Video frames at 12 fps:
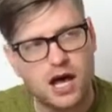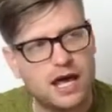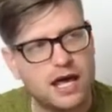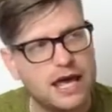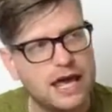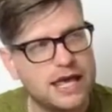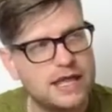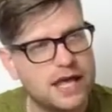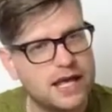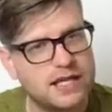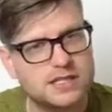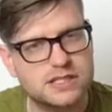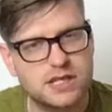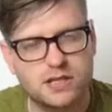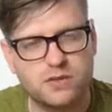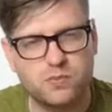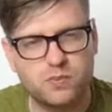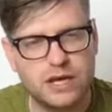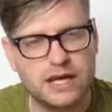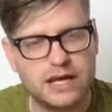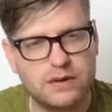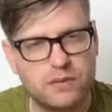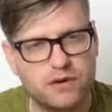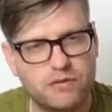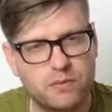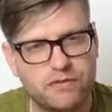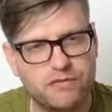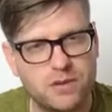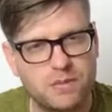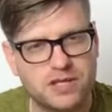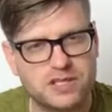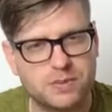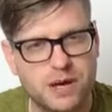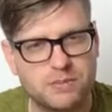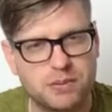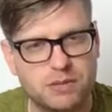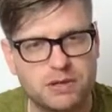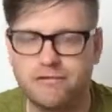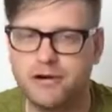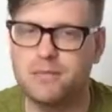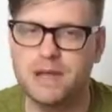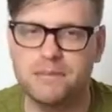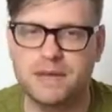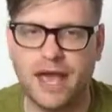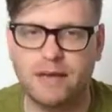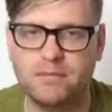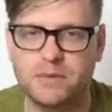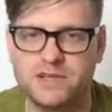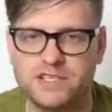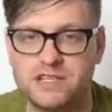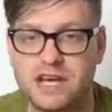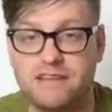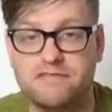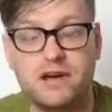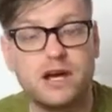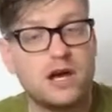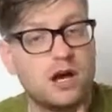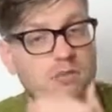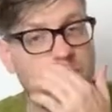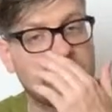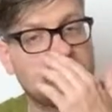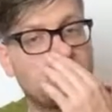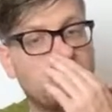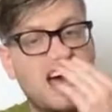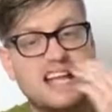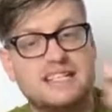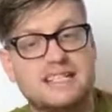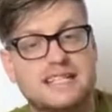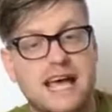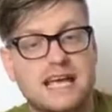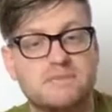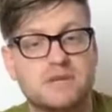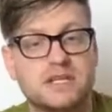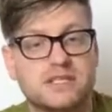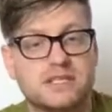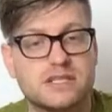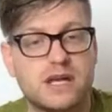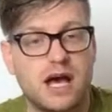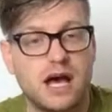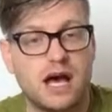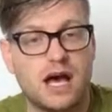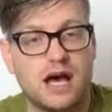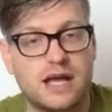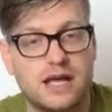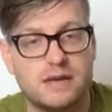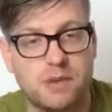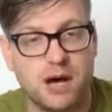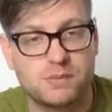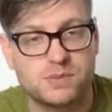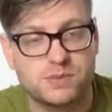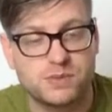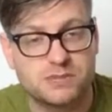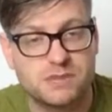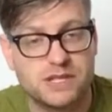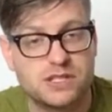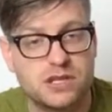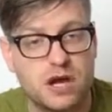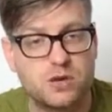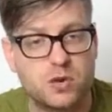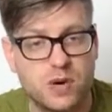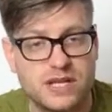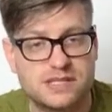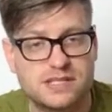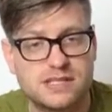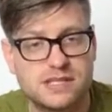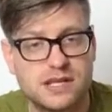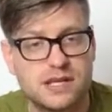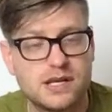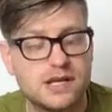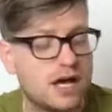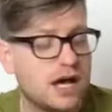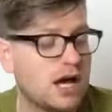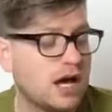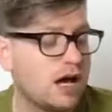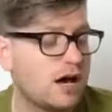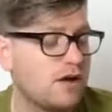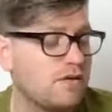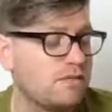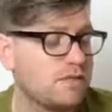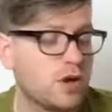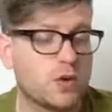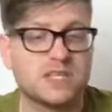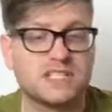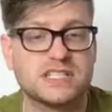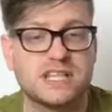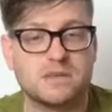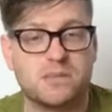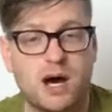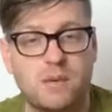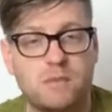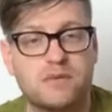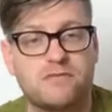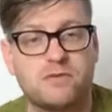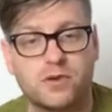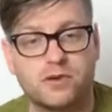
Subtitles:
he thinks that we're a few months away probably from them getting permission to have what they call entertainment in pubs, which means no quizzes at the pub for the